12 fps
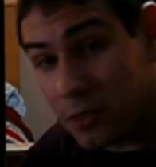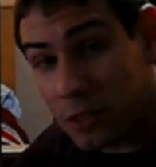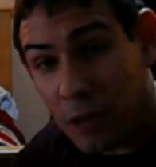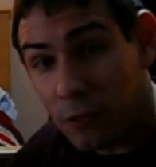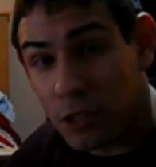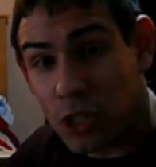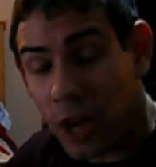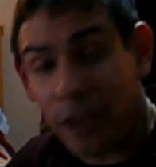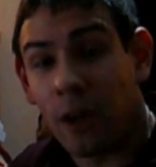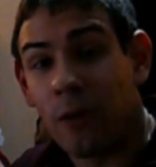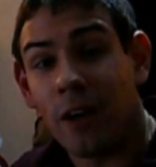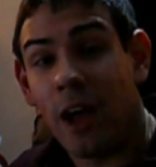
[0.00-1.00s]
Definitely
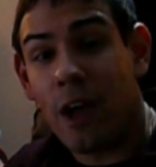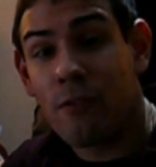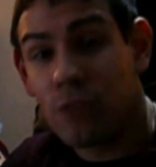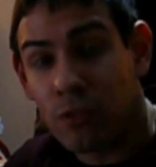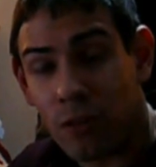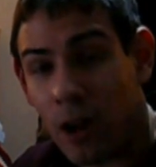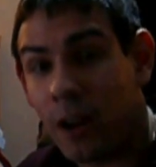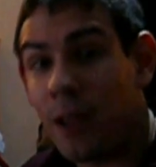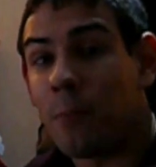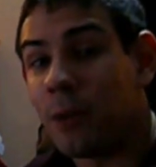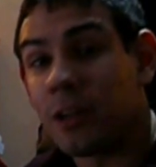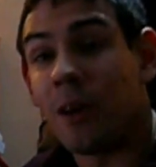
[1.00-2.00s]
check out every Friday.
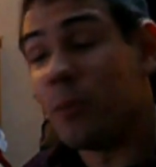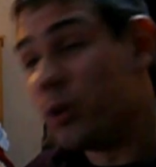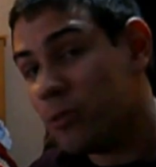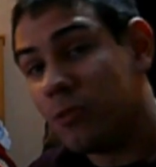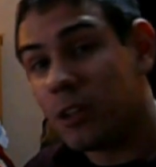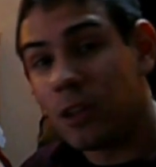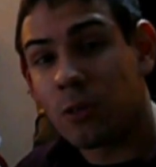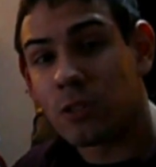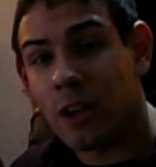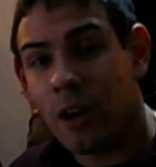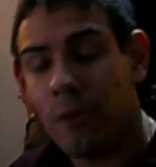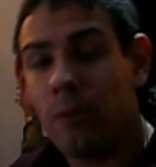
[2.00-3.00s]
I'm putting up new videos
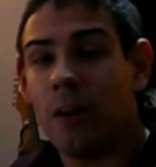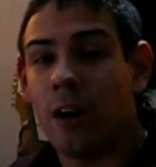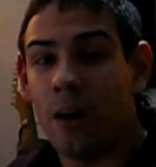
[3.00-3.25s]
now.